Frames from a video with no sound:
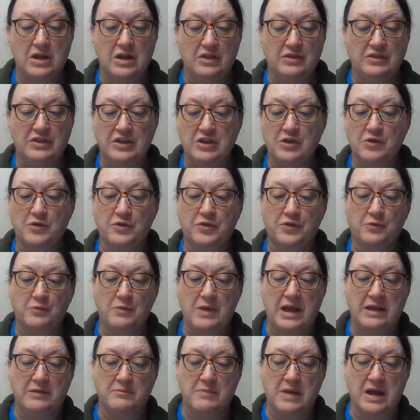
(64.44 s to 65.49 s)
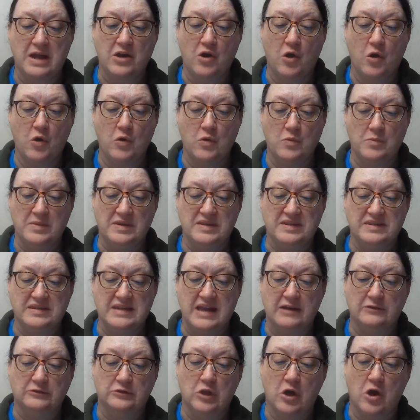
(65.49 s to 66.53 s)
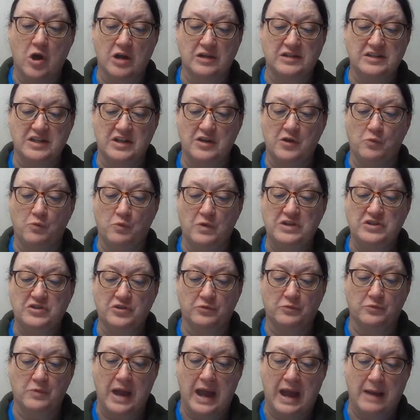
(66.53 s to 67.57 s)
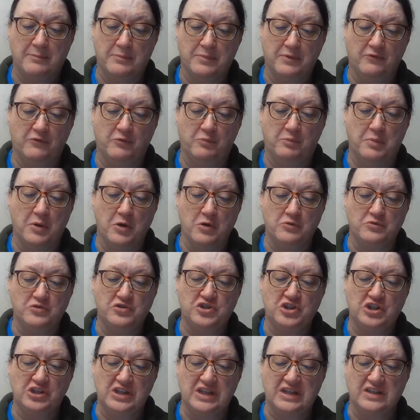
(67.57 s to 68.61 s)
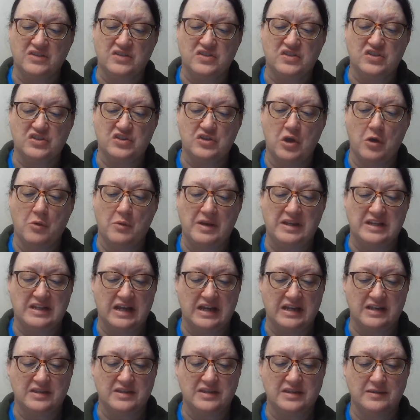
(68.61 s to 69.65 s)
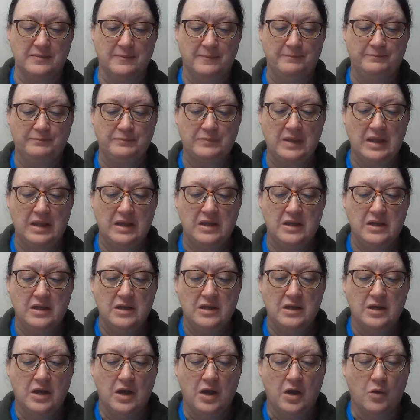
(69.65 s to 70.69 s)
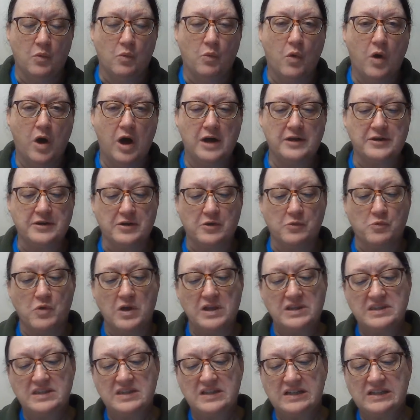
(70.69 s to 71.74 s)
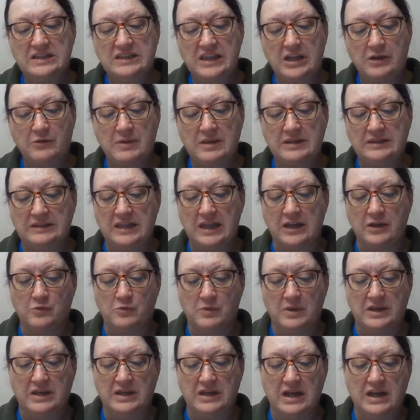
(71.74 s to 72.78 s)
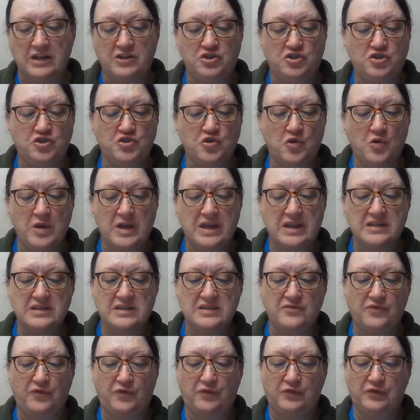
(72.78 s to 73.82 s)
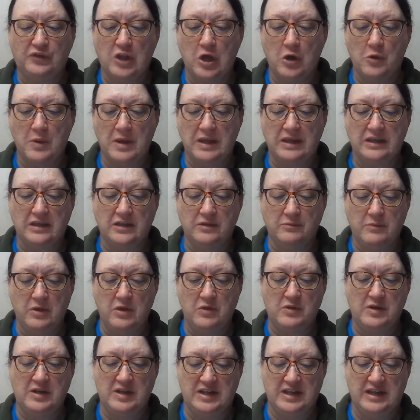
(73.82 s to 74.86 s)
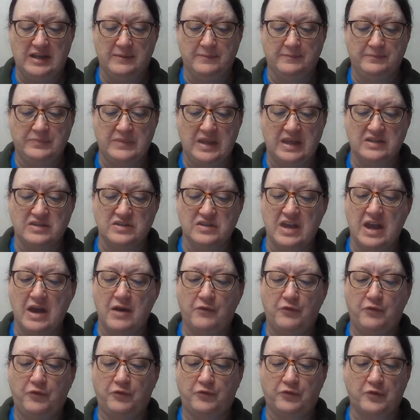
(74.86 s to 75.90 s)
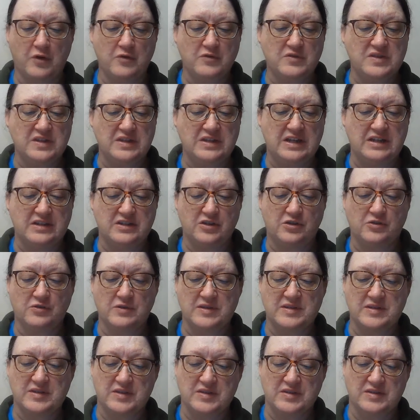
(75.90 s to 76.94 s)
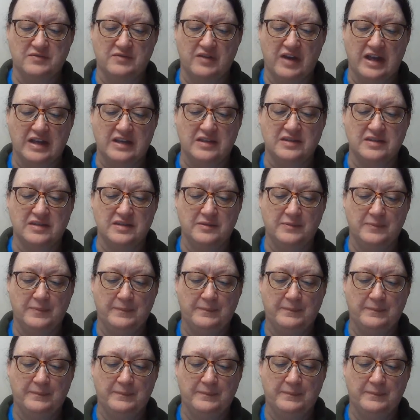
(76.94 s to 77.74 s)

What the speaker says: The earth around my home is now locked in a winter wrap of bone-chilling snow and ice. Water, once clear and liquid, a joyous, flowing community, is now frozen into crystals of ice.